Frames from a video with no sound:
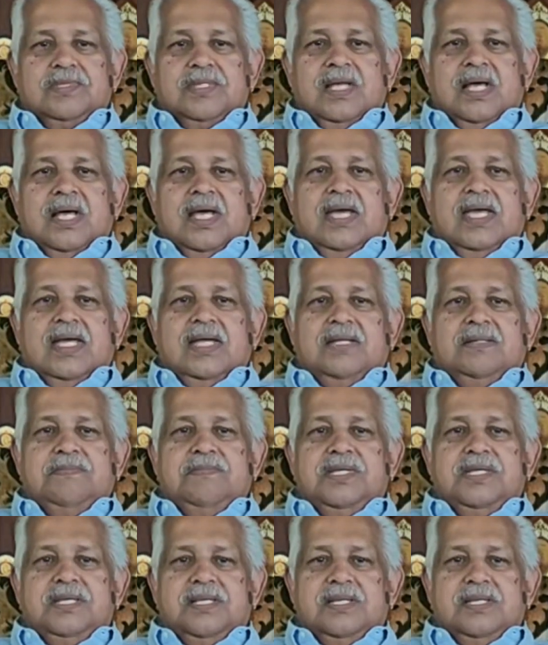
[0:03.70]
I had
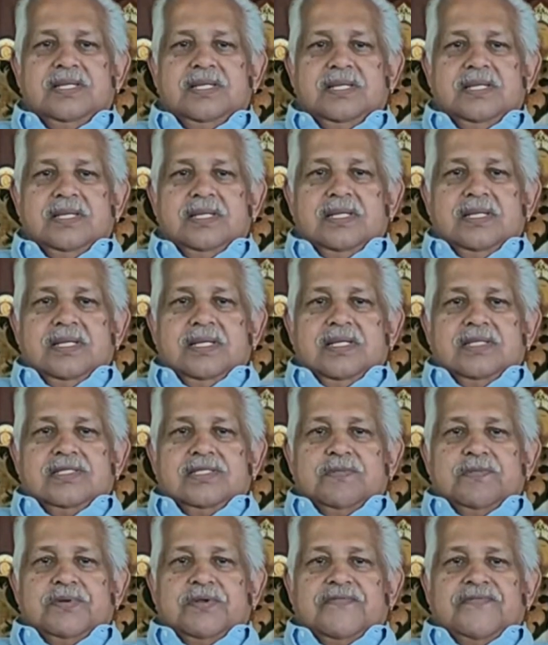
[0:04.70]
been
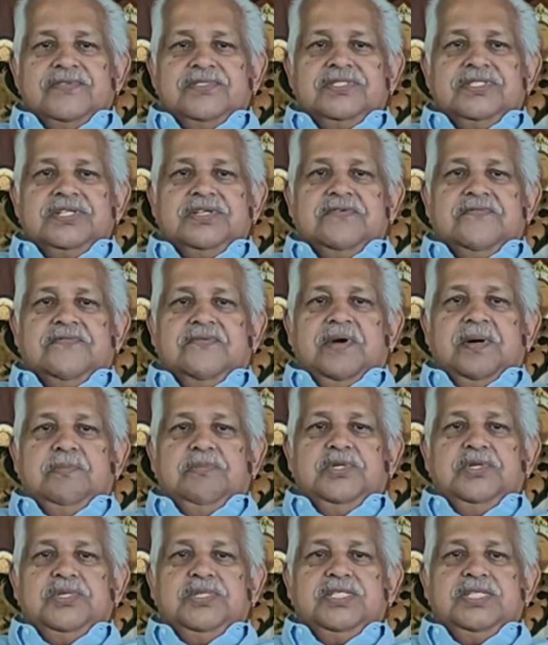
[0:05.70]
the professor of
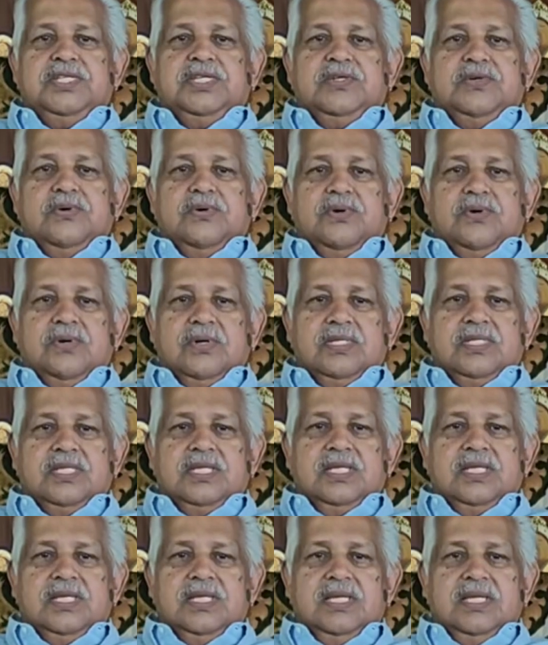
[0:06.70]
community
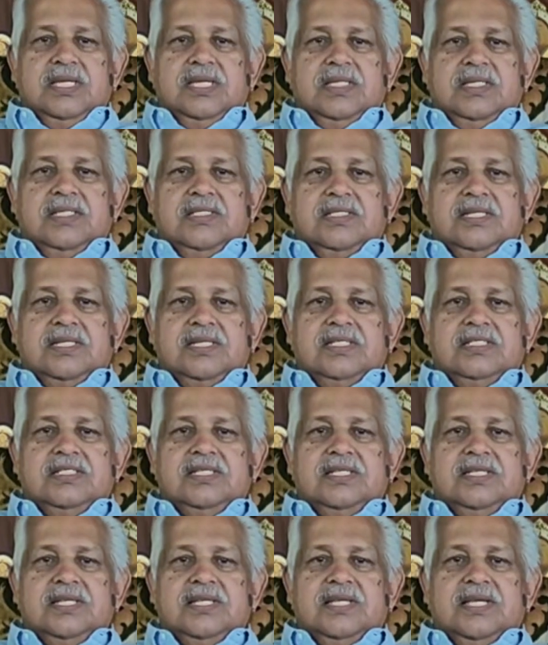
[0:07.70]
oncology in the
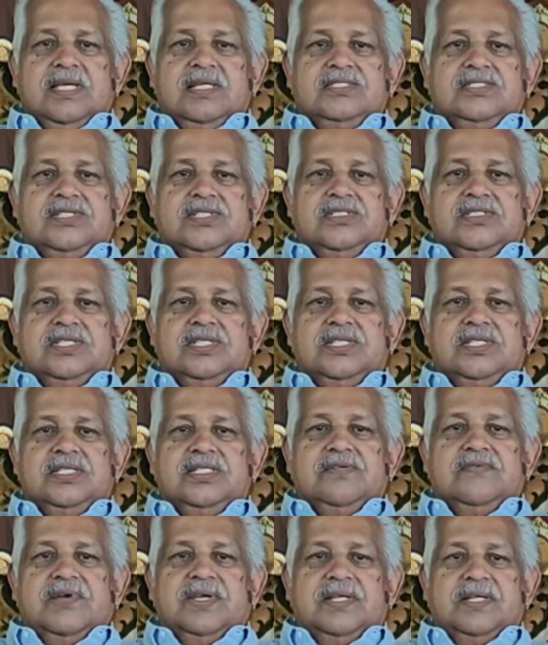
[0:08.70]
Regional Cancer Center
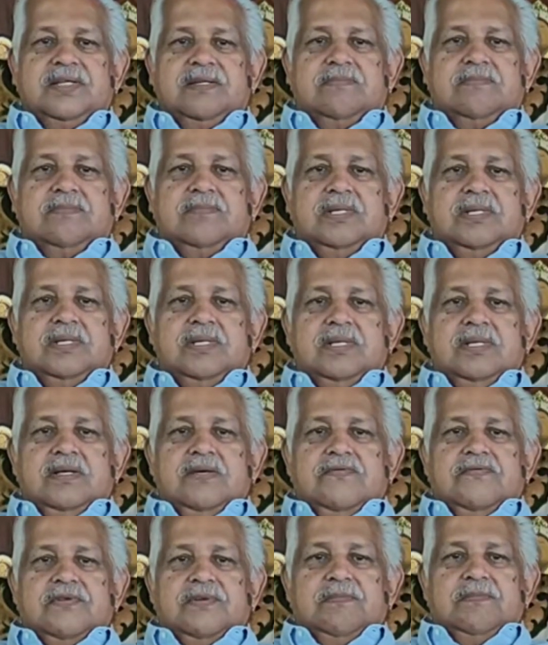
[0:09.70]
Trivandrum
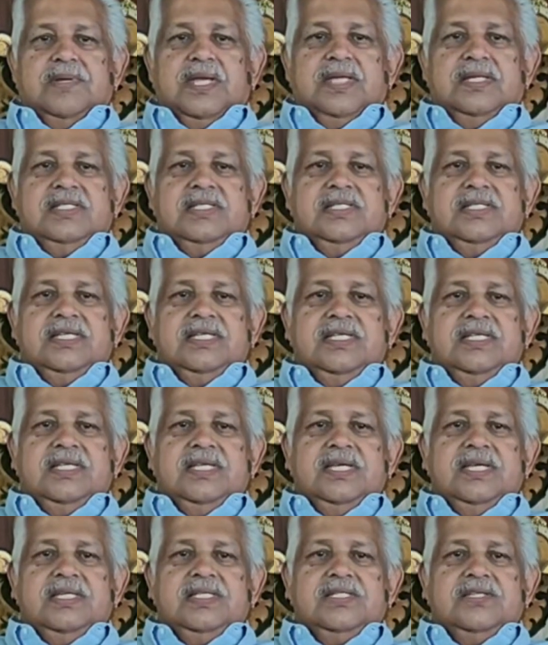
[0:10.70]
from
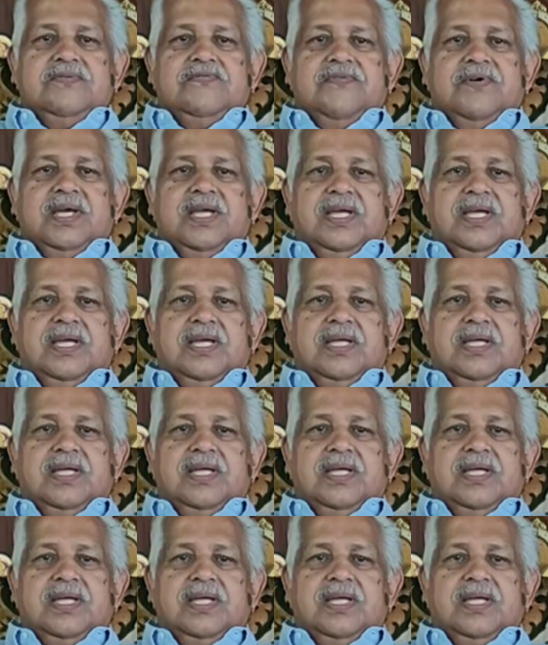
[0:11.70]
1985